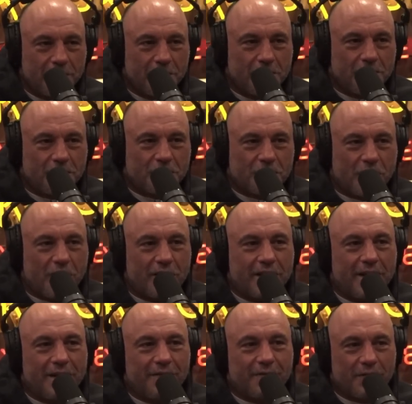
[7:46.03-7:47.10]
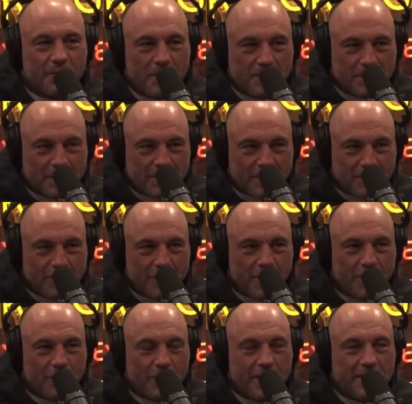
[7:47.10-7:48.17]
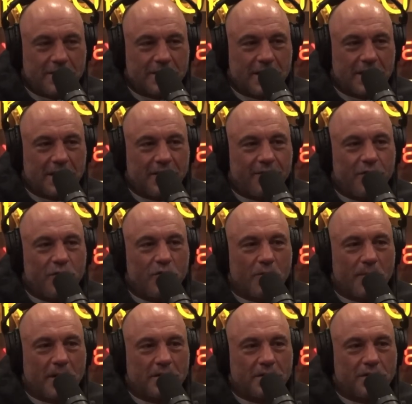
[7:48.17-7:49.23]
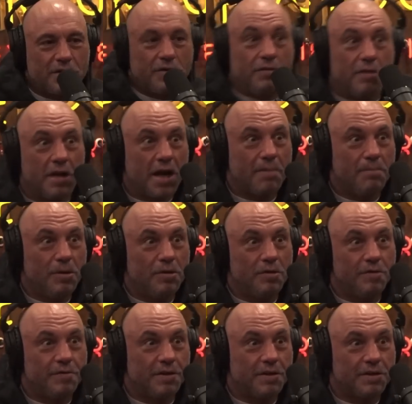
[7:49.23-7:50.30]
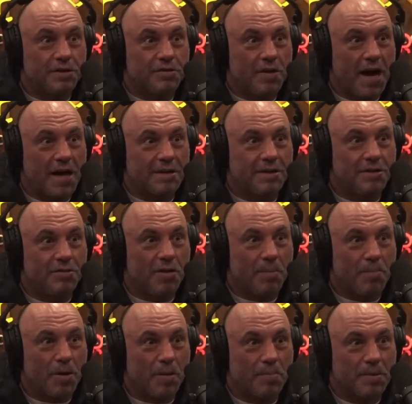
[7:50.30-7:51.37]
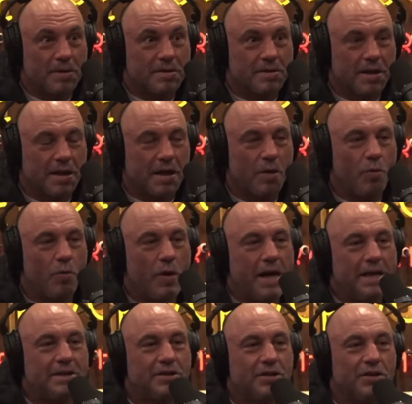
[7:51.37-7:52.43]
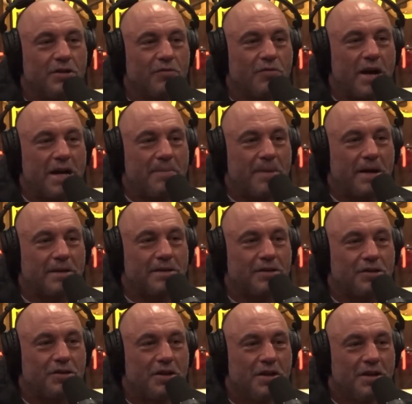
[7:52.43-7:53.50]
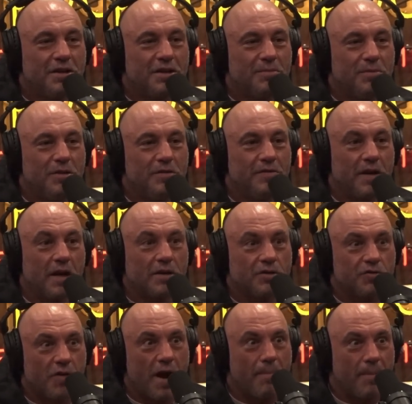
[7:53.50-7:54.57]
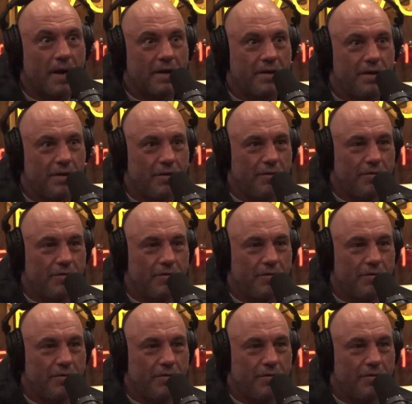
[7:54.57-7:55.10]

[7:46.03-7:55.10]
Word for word: Sharking, for the people that don't know, is like if you were about to shoot and I moved and distracted you on purpose. Like I wait until you're right about to sh- to move and I'll drop my cue.